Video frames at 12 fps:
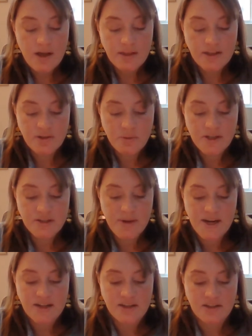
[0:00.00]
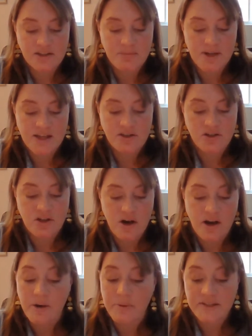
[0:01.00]
These words made it clear to me that she
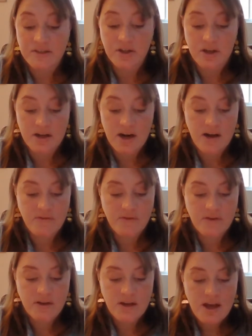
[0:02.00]
thought I wasn't good enough.